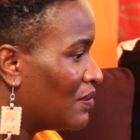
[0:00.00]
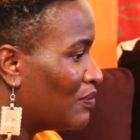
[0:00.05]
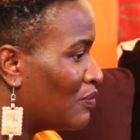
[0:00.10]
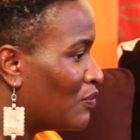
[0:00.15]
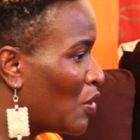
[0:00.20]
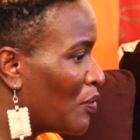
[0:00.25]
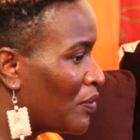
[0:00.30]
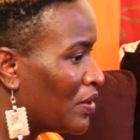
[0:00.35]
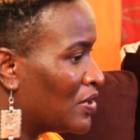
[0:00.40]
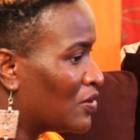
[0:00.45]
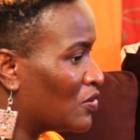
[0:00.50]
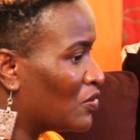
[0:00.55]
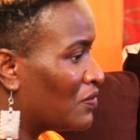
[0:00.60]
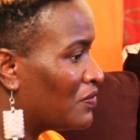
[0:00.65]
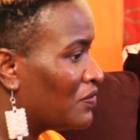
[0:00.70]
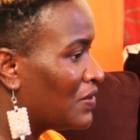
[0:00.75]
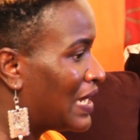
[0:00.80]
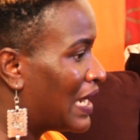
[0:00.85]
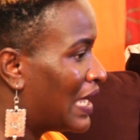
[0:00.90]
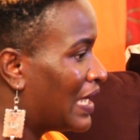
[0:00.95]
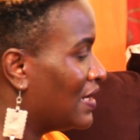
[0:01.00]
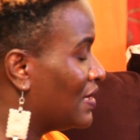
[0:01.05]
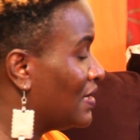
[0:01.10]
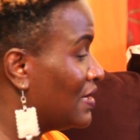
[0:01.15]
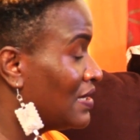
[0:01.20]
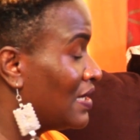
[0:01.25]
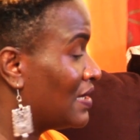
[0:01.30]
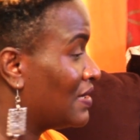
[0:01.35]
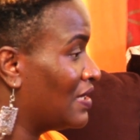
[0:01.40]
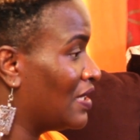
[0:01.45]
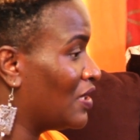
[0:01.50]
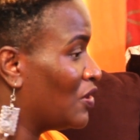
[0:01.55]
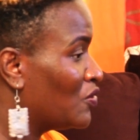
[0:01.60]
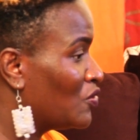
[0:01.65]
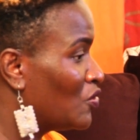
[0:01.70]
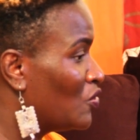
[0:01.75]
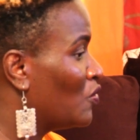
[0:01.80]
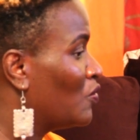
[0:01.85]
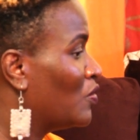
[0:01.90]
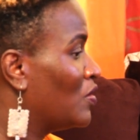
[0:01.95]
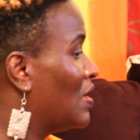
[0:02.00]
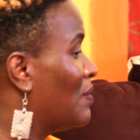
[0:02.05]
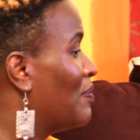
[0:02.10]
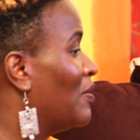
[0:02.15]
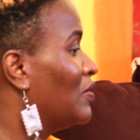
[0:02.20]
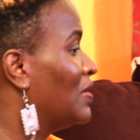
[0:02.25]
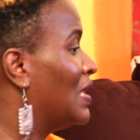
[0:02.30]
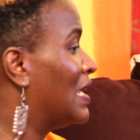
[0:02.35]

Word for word: moments of client is asking you, so what about the